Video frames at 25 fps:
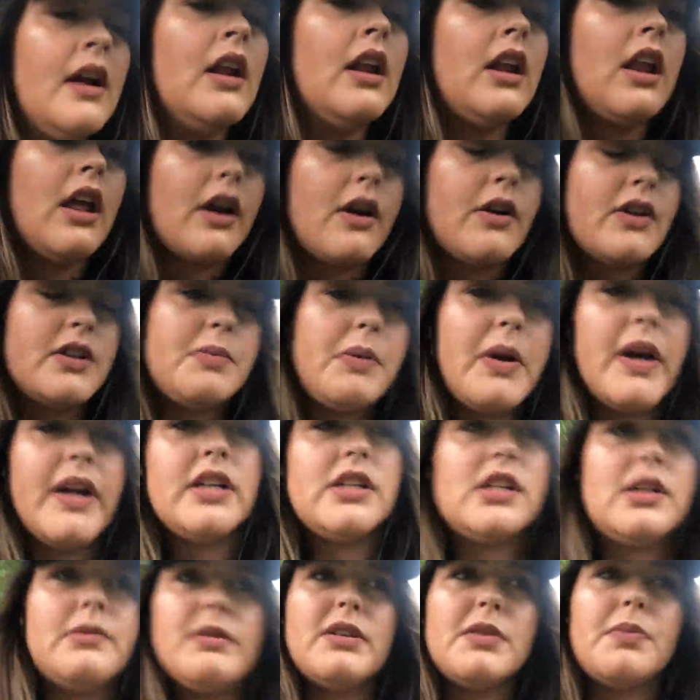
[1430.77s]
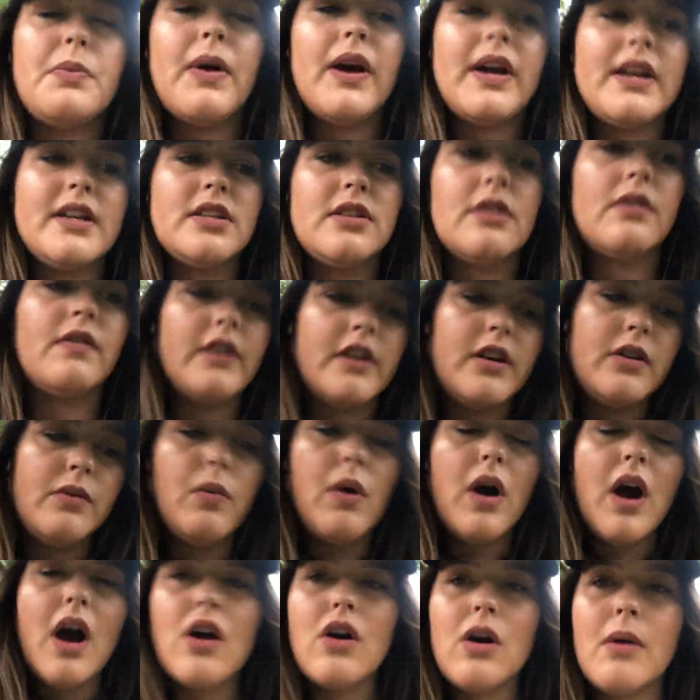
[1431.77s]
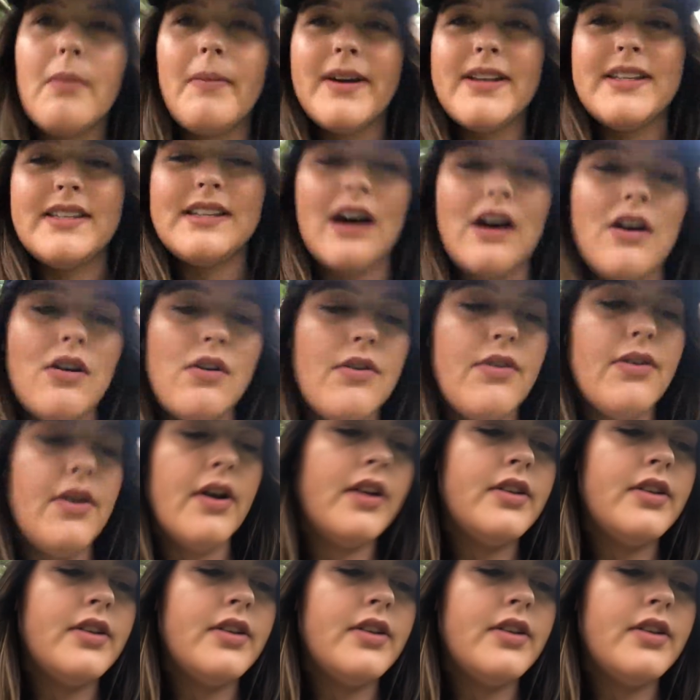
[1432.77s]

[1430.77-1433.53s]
like I was putting too much pressure and work on myself.